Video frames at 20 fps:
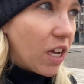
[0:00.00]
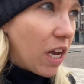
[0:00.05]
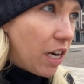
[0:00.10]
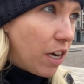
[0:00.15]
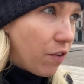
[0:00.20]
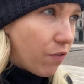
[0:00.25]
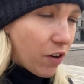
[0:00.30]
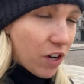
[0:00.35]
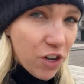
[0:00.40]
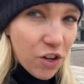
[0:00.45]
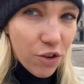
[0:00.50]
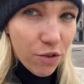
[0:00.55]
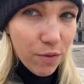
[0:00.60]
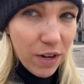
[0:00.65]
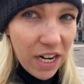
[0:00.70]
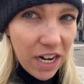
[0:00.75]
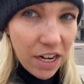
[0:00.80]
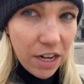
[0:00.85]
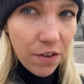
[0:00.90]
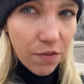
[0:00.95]
any French or
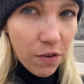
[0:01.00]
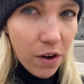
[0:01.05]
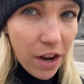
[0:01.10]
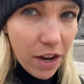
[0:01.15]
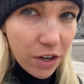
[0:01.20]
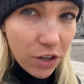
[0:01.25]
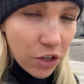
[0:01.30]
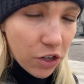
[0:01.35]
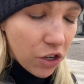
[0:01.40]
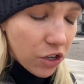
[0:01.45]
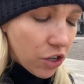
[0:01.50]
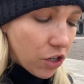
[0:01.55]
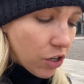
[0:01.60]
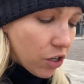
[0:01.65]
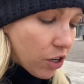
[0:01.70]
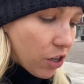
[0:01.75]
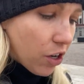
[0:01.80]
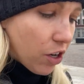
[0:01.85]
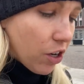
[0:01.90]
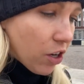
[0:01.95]
read any French,
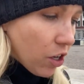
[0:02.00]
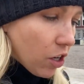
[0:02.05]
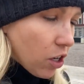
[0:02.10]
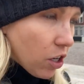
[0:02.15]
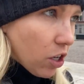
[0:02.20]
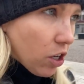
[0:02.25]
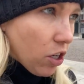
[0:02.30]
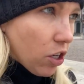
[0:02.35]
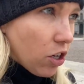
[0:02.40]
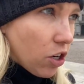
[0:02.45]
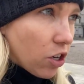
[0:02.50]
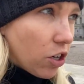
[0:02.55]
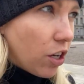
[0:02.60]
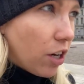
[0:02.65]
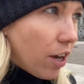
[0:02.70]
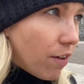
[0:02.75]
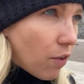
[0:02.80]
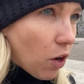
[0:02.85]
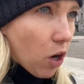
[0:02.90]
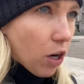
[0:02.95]
you're gonna
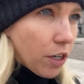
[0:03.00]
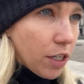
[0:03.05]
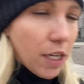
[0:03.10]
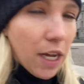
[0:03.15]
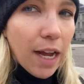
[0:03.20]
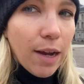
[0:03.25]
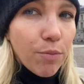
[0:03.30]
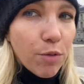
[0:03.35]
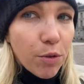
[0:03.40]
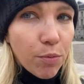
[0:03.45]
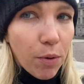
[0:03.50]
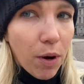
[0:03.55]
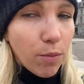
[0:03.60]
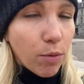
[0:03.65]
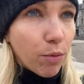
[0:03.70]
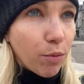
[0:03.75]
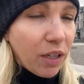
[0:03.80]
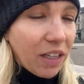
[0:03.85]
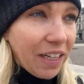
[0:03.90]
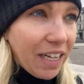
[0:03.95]
have a hard time with
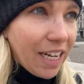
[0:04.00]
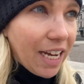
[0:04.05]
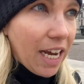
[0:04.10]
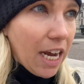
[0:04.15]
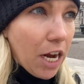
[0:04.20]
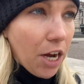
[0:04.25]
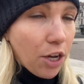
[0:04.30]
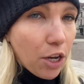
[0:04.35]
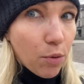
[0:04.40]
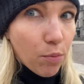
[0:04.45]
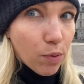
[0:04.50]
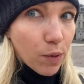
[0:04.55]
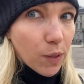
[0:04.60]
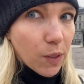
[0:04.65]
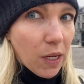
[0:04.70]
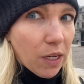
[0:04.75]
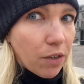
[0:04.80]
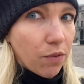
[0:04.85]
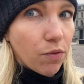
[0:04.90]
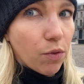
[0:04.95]
probably like eighty
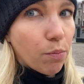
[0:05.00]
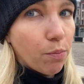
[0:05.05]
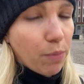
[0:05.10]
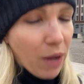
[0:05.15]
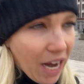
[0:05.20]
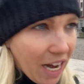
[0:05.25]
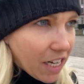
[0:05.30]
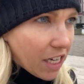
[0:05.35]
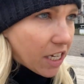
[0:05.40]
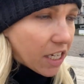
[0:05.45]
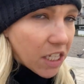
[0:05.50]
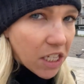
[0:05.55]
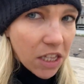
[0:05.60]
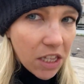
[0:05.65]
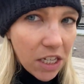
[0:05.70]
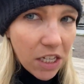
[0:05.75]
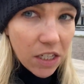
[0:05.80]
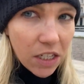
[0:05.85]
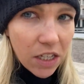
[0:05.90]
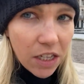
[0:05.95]
percent of the paintings and
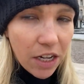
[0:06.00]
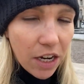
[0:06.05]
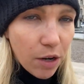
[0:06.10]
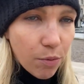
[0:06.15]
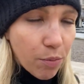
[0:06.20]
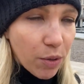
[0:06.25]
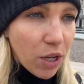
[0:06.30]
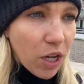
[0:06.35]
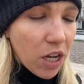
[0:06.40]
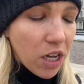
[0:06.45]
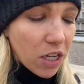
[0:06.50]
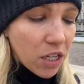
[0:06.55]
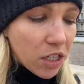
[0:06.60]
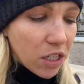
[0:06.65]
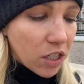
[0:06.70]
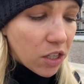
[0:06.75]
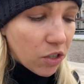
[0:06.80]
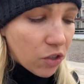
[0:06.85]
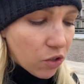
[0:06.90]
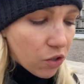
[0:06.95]
things in there
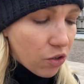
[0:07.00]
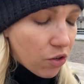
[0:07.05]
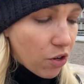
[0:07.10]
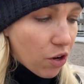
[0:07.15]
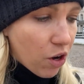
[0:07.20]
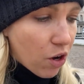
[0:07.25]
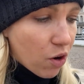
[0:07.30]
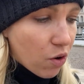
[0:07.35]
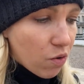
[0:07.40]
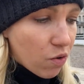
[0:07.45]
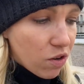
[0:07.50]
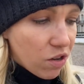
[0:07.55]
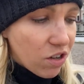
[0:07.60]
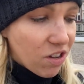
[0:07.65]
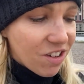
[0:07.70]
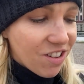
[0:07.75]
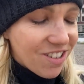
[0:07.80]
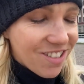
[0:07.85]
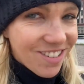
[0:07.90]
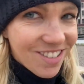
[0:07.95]
because there's no
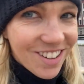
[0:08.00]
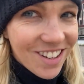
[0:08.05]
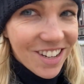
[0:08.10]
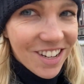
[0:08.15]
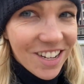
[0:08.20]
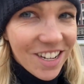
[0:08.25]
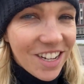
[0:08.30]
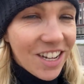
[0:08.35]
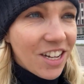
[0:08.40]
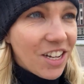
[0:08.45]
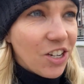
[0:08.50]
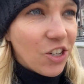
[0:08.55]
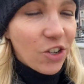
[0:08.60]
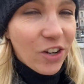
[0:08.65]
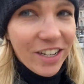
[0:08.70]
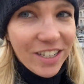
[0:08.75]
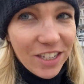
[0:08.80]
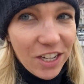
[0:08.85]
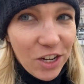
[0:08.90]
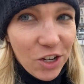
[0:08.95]

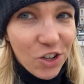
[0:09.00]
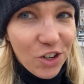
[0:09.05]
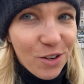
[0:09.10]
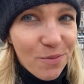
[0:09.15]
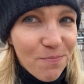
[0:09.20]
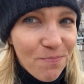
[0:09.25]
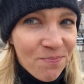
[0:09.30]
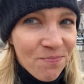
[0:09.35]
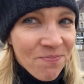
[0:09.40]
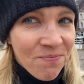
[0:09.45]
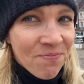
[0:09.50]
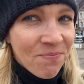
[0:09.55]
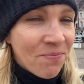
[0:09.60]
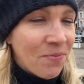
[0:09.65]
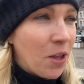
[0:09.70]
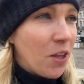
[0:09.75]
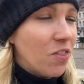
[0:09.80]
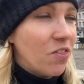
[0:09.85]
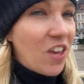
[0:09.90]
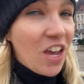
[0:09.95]
translation.
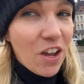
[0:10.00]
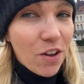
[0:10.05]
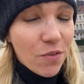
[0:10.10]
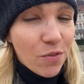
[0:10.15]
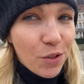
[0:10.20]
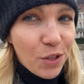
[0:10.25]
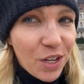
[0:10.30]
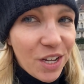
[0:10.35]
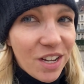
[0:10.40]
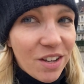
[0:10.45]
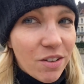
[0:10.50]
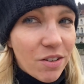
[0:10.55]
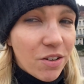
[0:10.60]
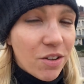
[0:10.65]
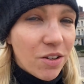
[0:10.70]
Thankfully,